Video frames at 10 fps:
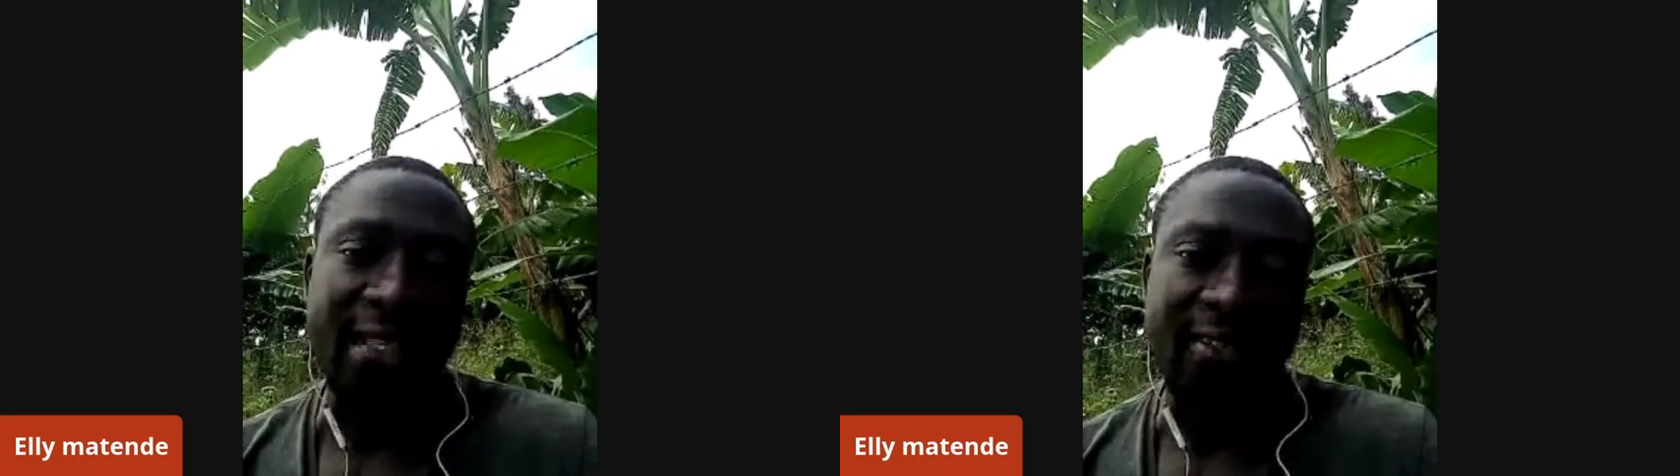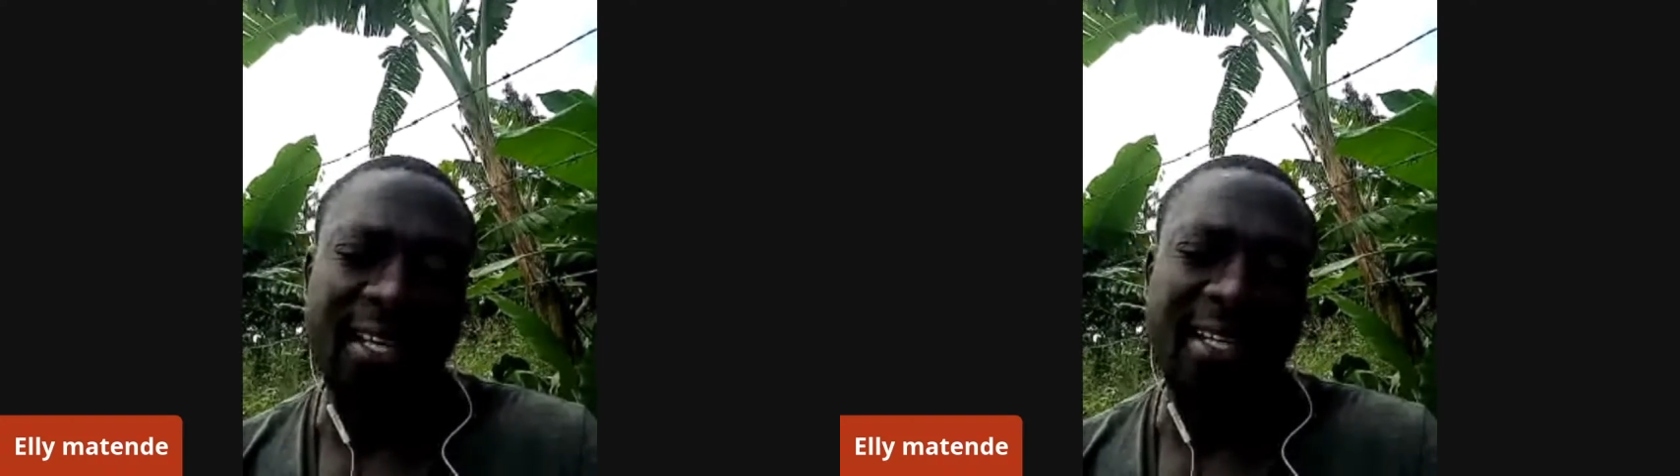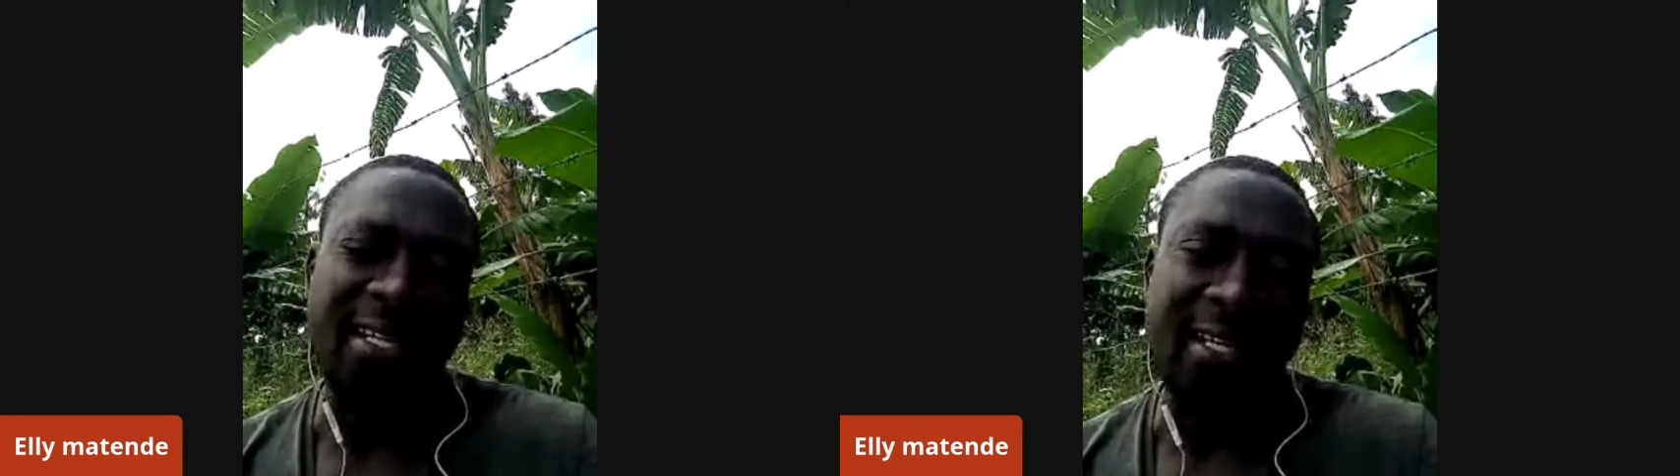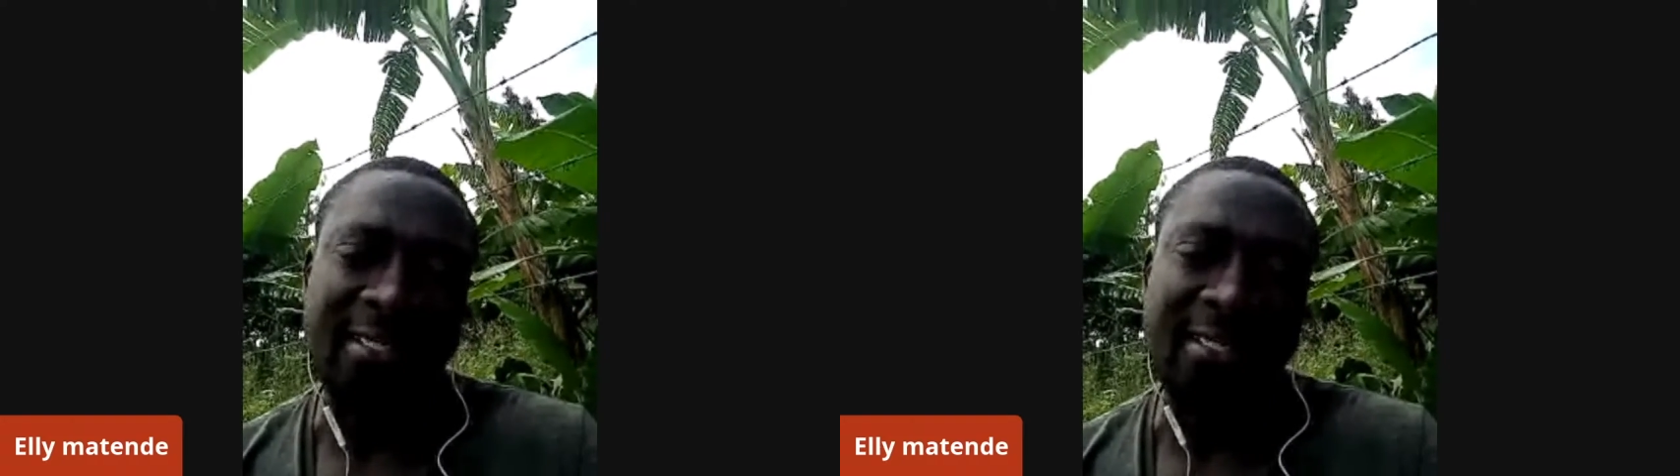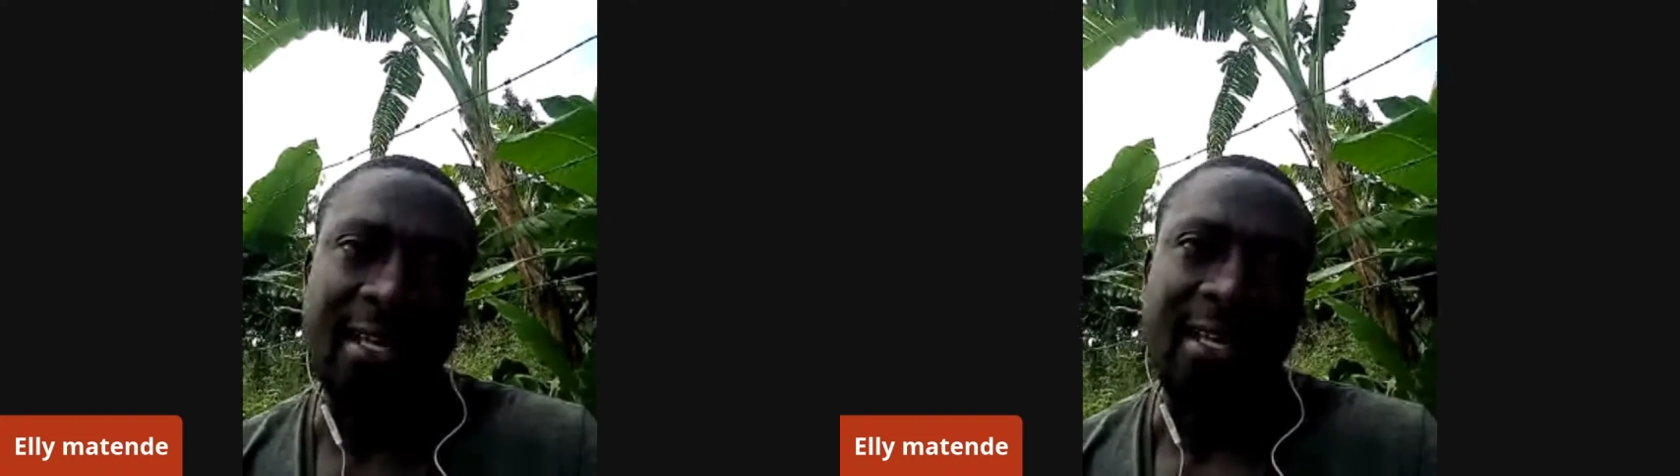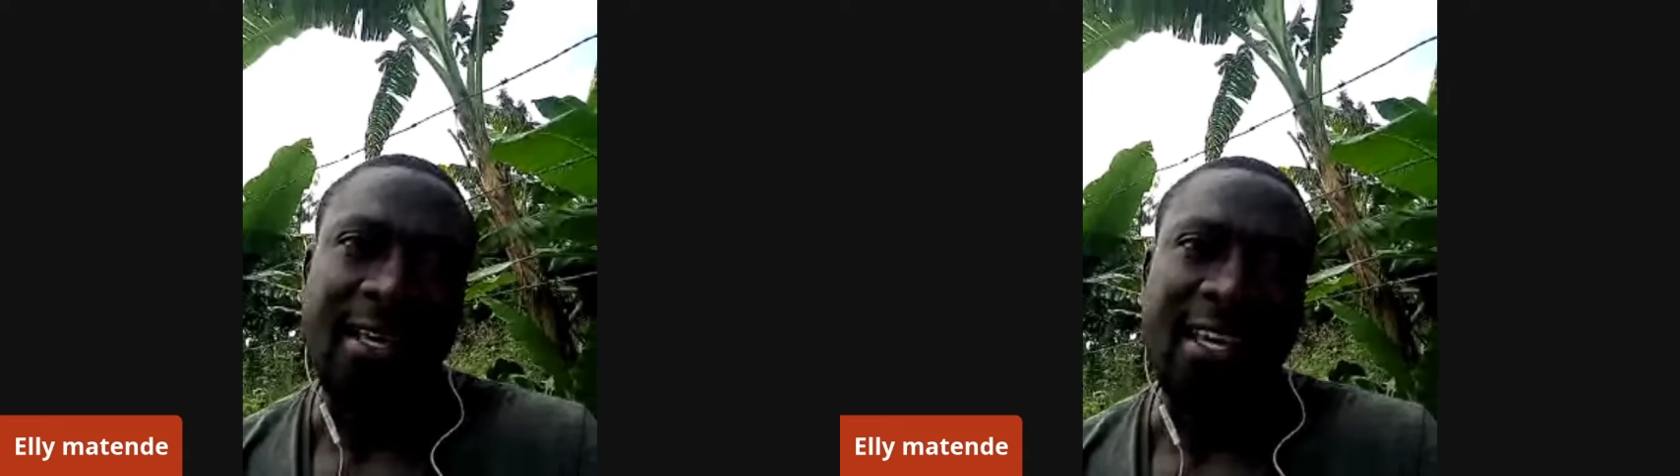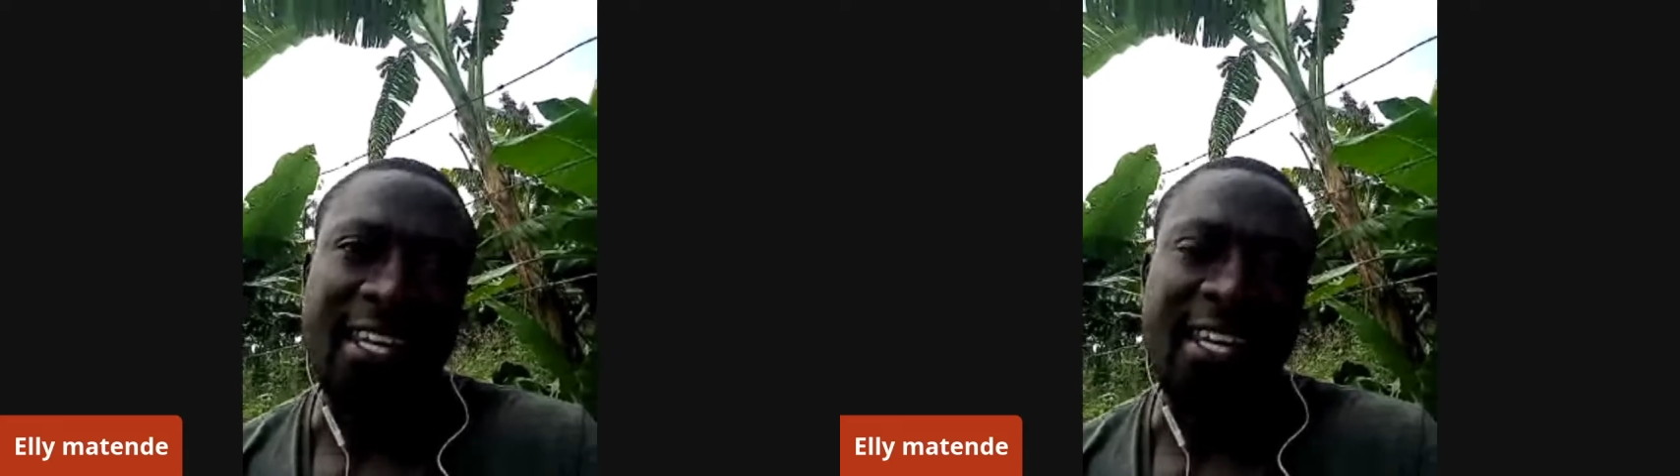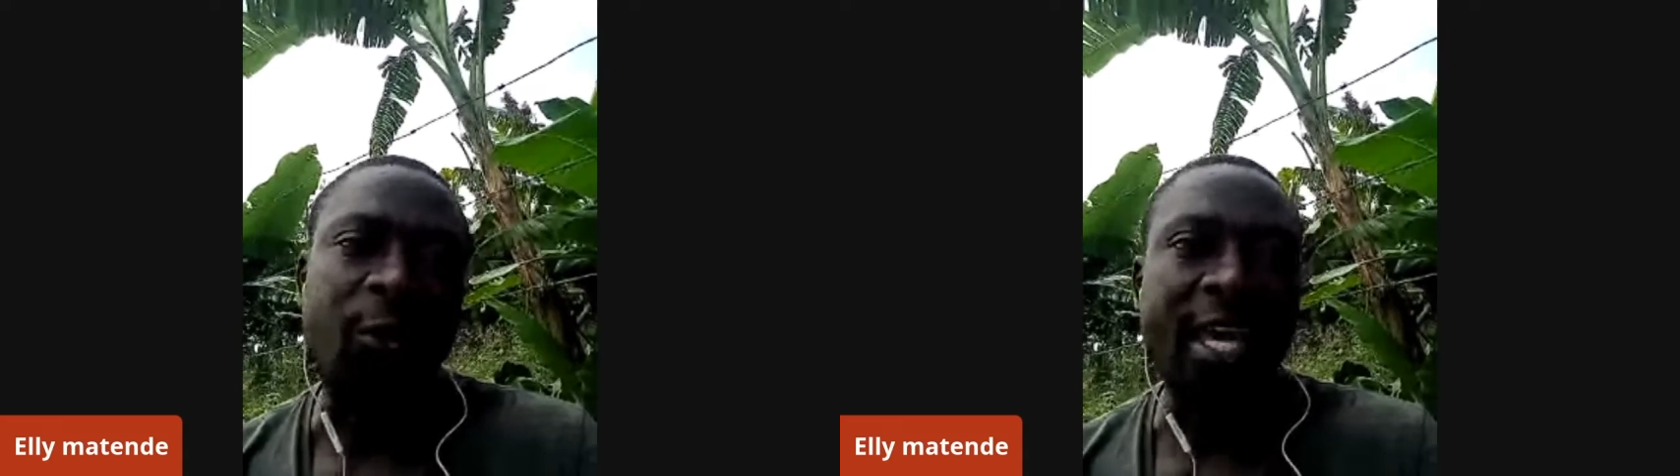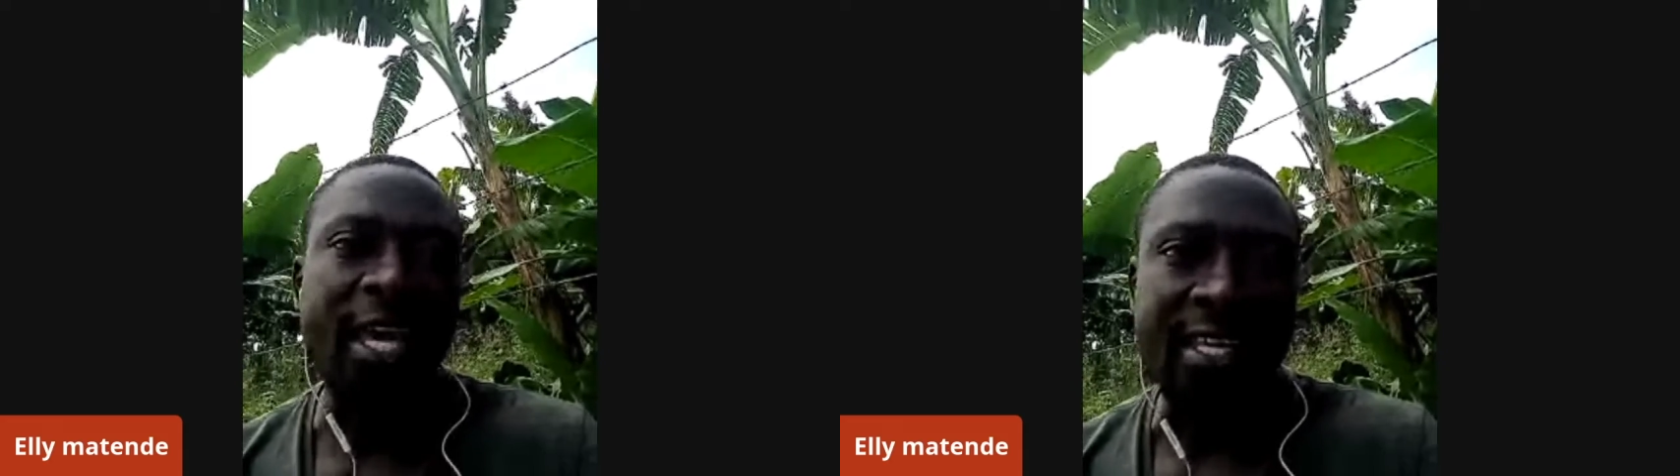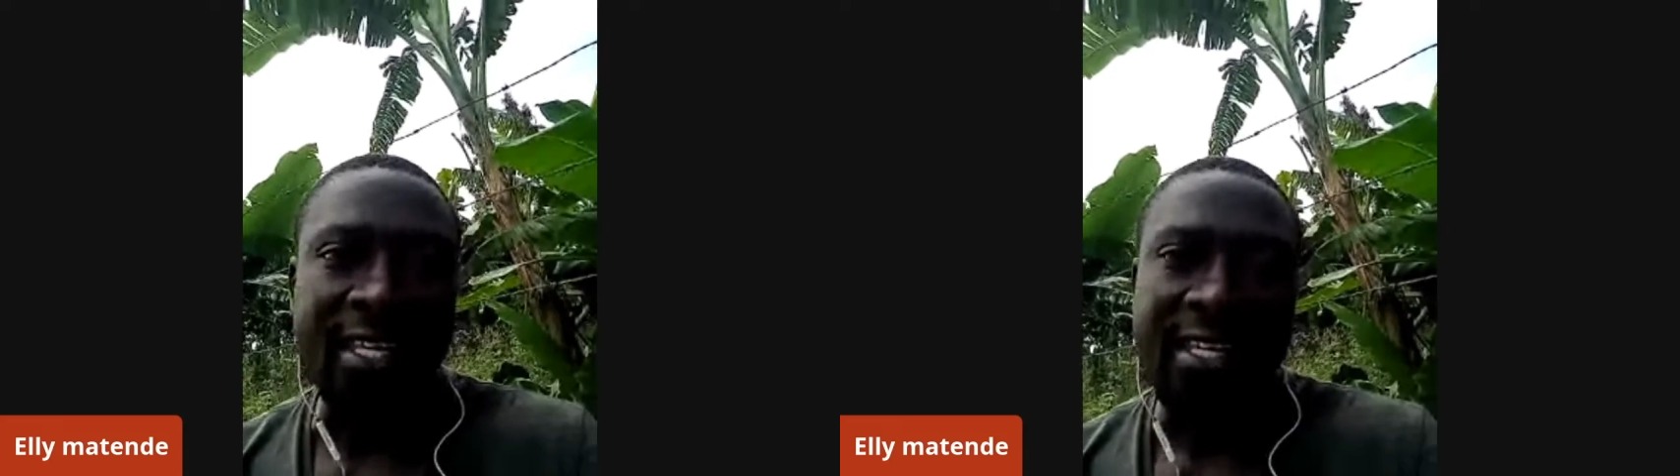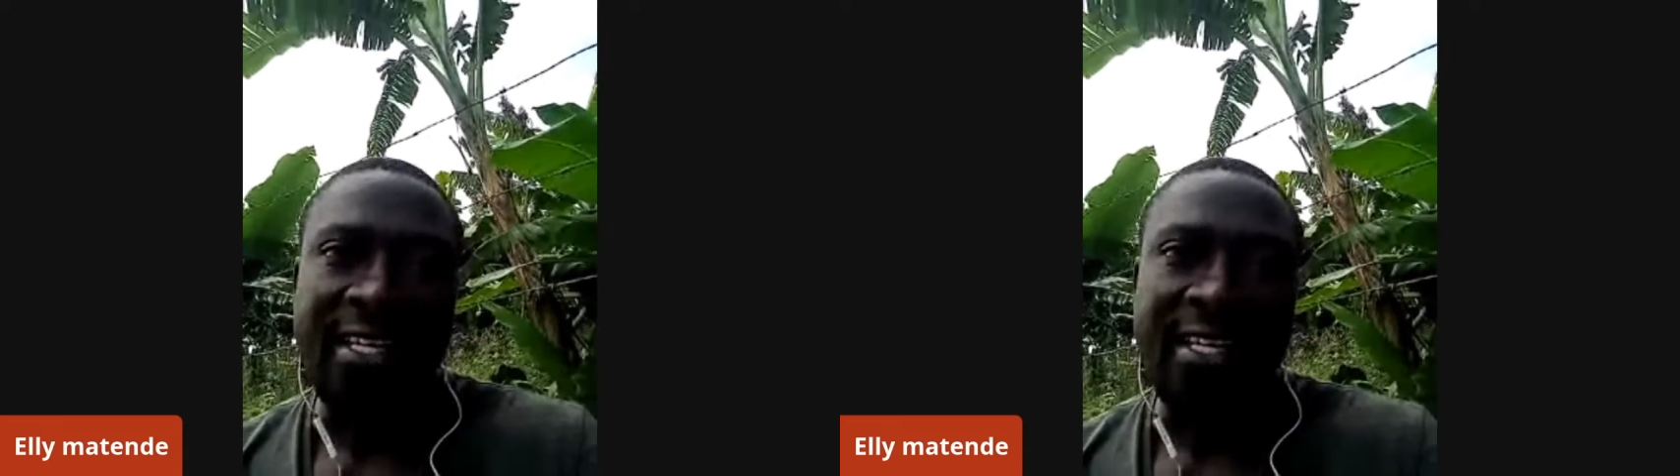So that has, in a way,